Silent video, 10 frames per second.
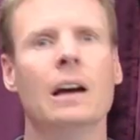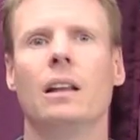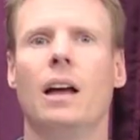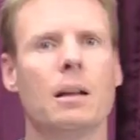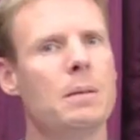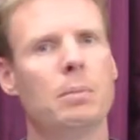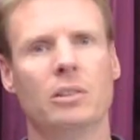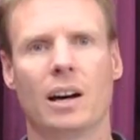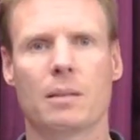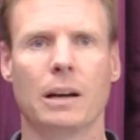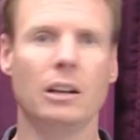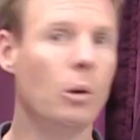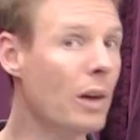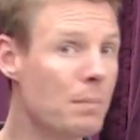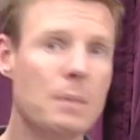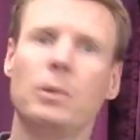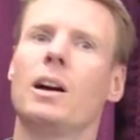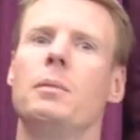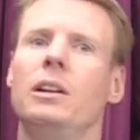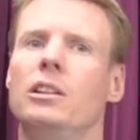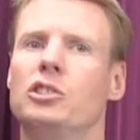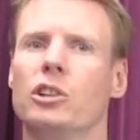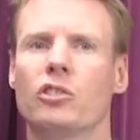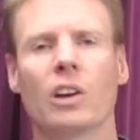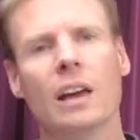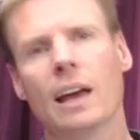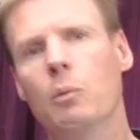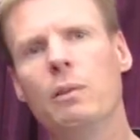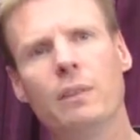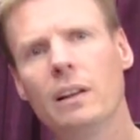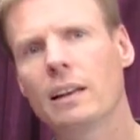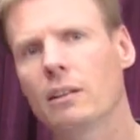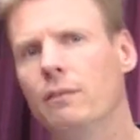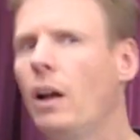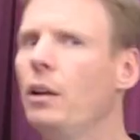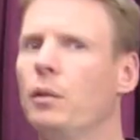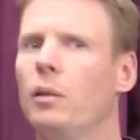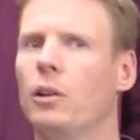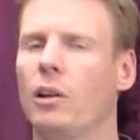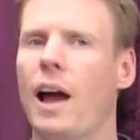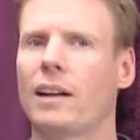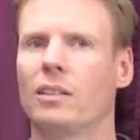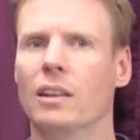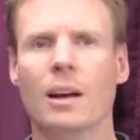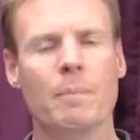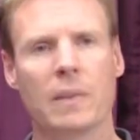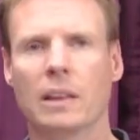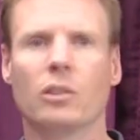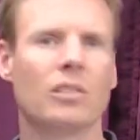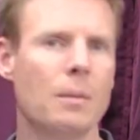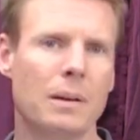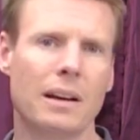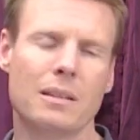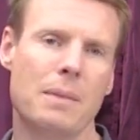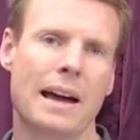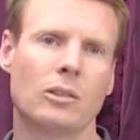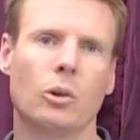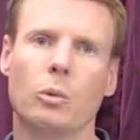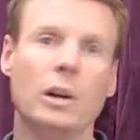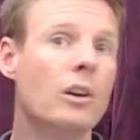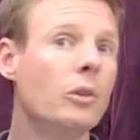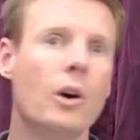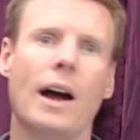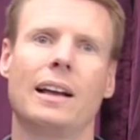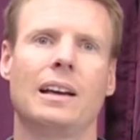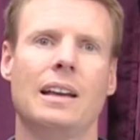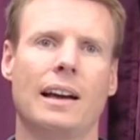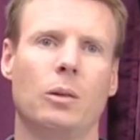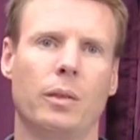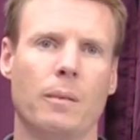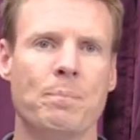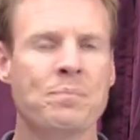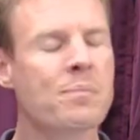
A lot of people talk about, we have people coming to the church and we feel like they're falling through the cracks and they're slipping out the back door and we don't know how to connect with them.